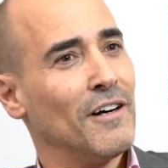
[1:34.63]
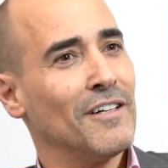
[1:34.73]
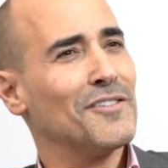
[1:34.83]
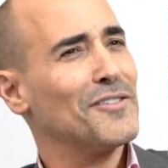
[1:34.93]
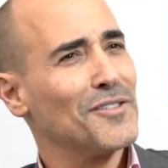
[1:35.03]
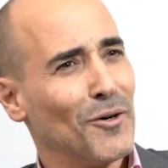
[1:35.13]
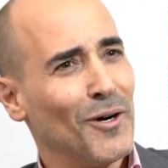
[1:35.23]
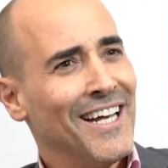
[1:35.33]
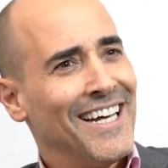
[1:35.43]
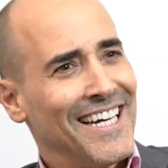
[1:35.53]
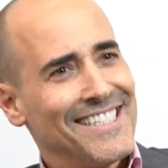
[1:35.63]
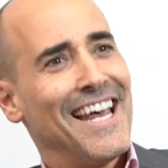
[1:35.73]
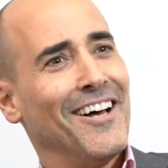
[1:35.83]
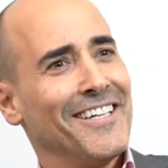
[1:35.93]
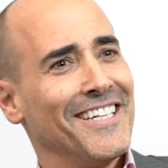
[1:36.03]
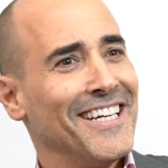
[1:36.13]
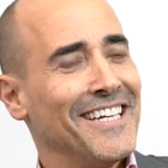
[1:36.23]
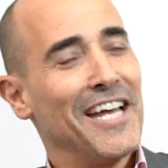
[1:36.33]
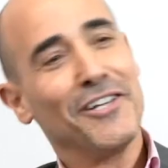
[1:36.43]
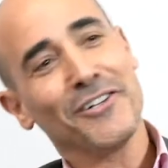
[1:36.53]
also so Italian and
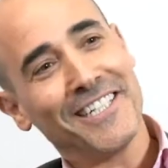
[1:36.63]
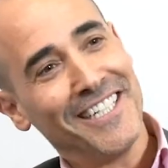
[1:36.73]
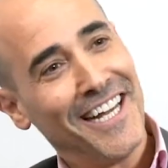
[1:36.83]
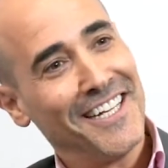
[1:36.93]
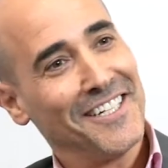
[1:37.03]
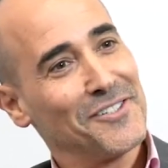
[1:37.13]
yet you're Canadian.